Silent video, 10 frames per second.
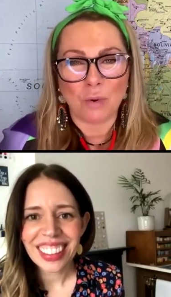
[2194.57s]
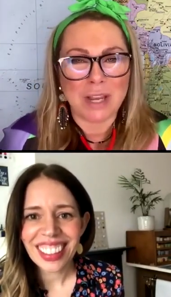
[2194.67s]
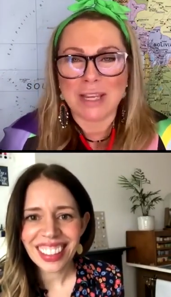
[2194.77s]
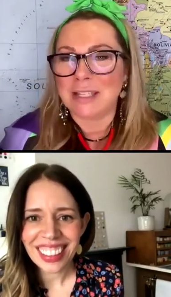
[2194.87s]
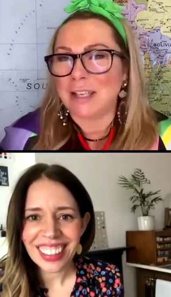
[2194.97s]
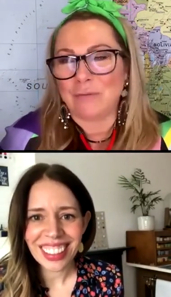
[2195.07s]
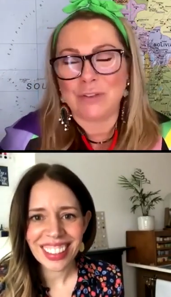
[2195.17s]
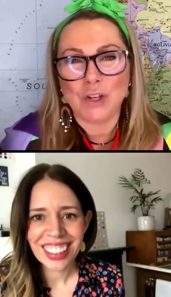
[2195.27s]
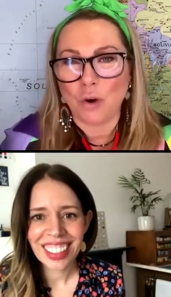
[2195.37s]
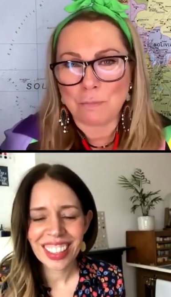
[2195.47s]
Speaker 1: what yes. is it of
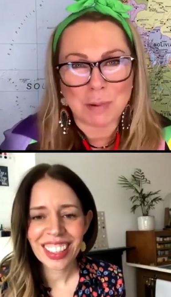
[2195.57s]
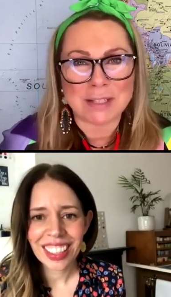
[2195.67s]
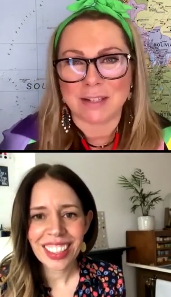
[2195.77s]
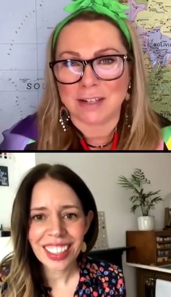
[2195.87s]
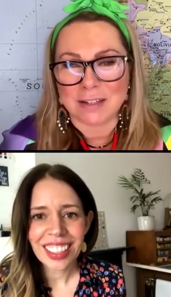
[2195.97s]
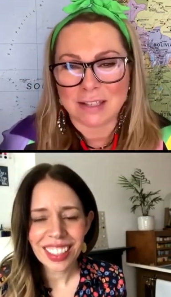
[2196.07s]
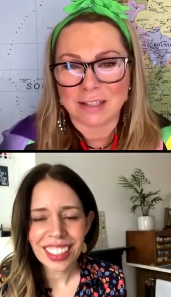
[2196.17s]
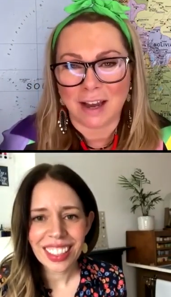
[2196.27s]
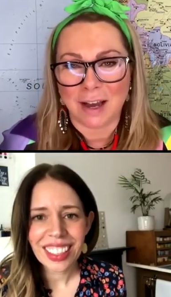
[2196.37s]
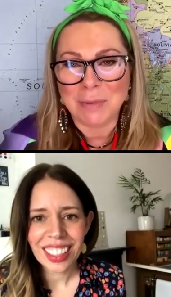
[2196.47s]
your business
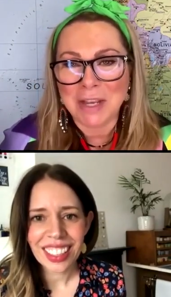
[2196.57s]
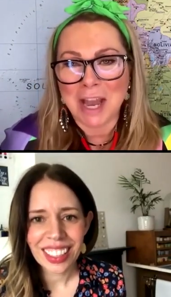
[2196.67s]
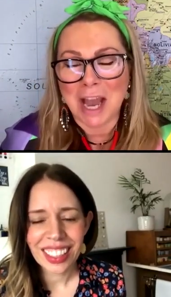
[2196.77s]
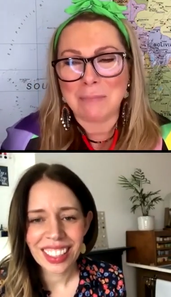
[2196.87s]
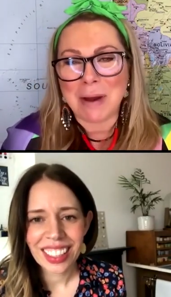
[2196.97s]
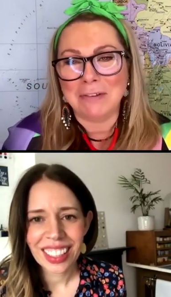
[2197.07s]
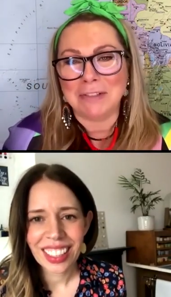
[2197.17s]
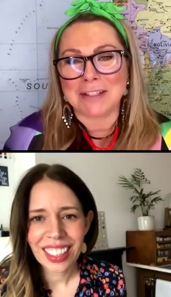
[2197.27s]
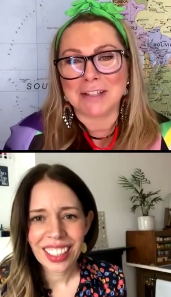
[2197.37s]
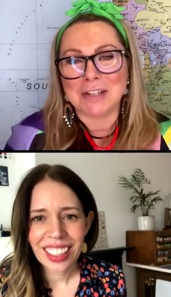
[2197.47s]
um, about
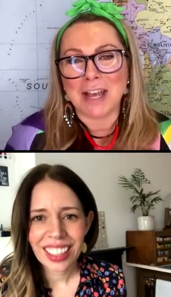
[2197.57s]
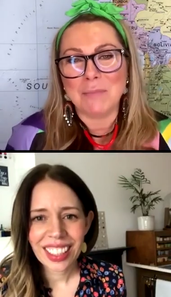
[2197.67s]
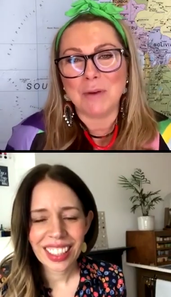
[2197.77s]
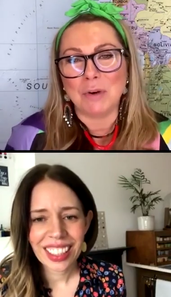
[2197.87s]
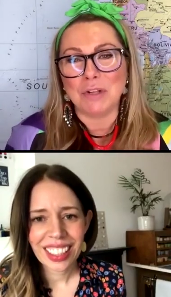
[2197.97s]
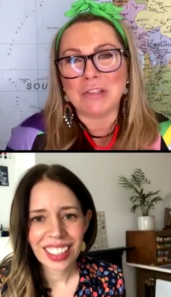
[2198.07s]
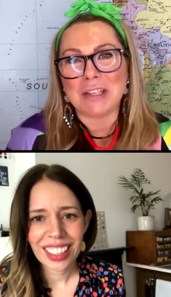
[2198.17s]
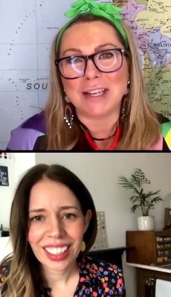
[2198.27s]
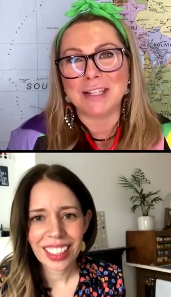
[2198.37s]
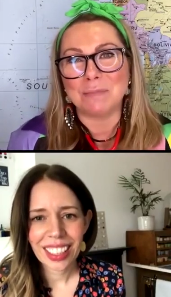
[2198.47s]
this? So tell me what you
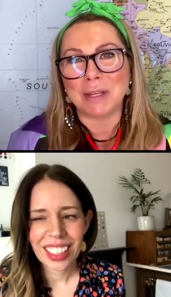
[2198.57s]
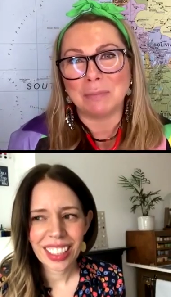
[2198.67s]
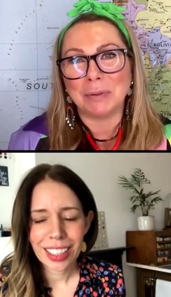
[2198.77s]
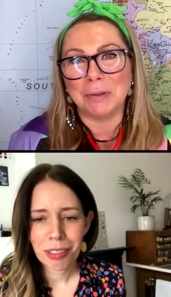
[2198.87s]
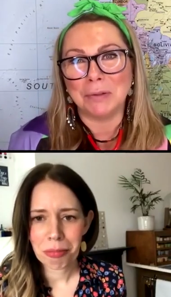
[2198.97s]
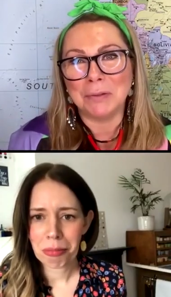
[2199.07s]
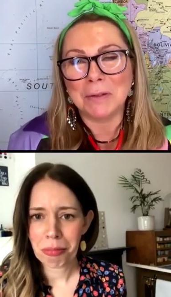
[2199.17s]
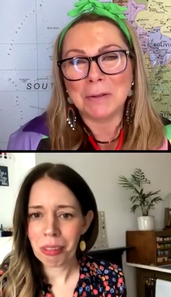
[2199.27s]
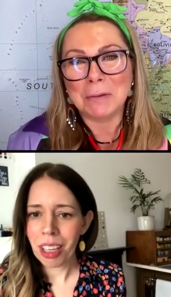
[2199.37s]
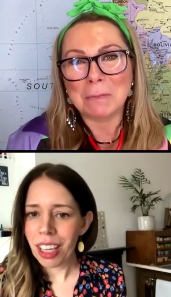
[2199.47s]
say to people.
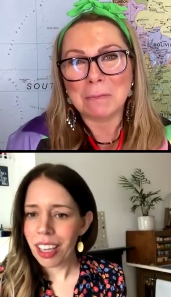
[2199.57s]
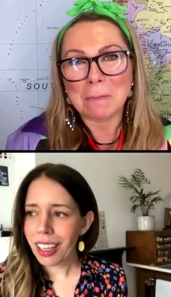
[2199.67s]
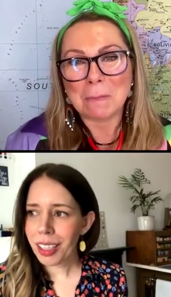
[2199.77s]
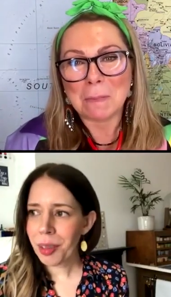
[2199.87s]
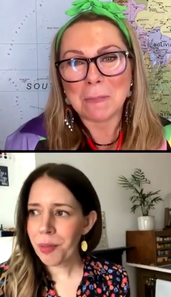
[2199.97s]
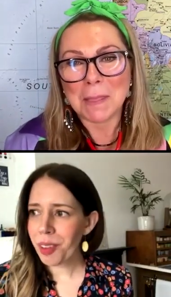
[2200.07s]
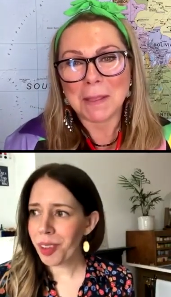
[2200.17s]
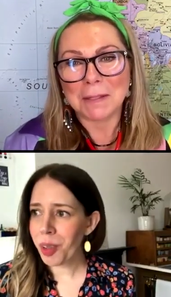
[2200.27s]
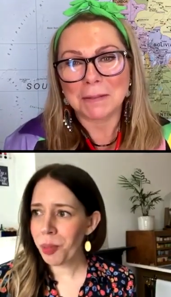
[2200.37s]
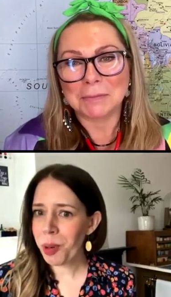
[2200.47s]
Um,
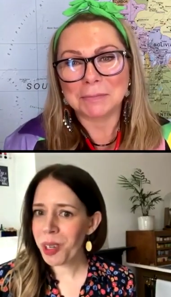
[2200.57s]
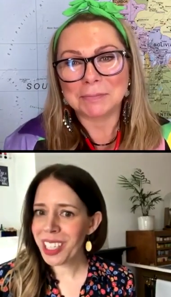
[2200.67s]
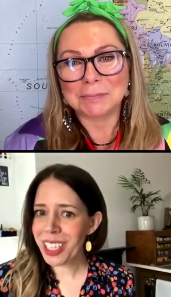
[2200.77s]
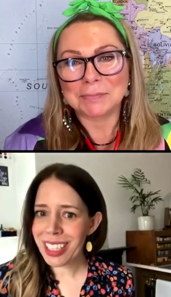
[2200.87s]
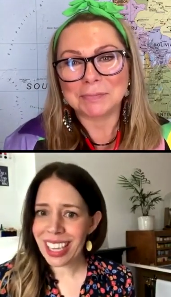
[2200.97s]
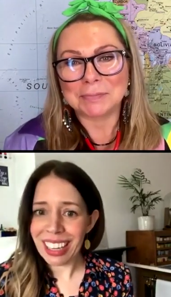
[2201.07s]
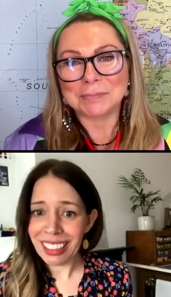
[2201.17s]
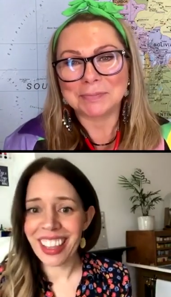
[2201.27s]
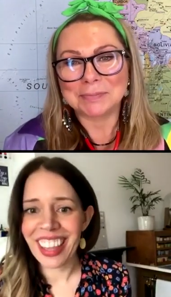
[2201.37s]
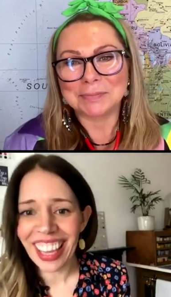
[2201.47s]
Speaker 2: I probably don't say
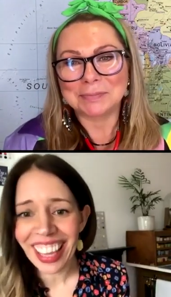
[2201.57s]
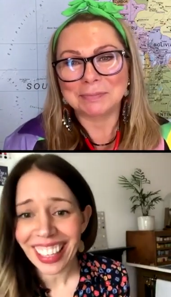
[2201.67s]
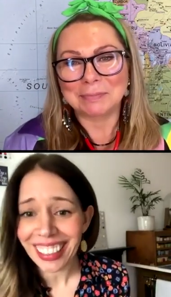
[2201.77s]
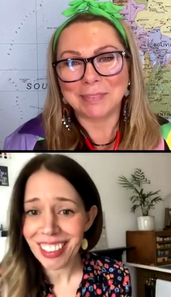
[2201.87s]
anything.